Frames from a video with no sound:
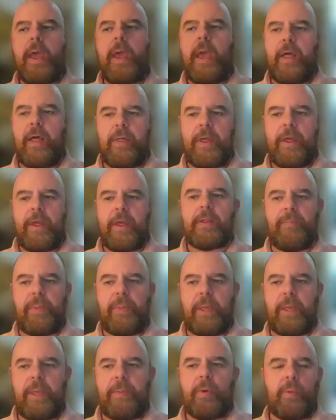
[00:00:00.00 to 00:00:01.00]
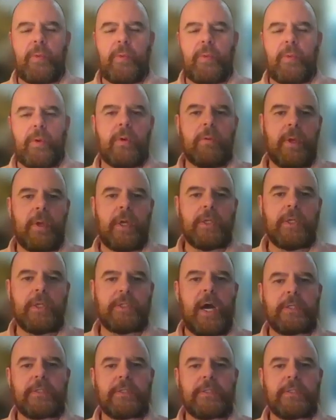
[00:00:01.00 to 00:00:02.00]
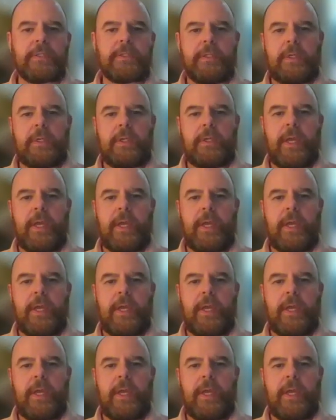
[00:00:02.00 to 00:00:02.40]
And I think that people will adjust.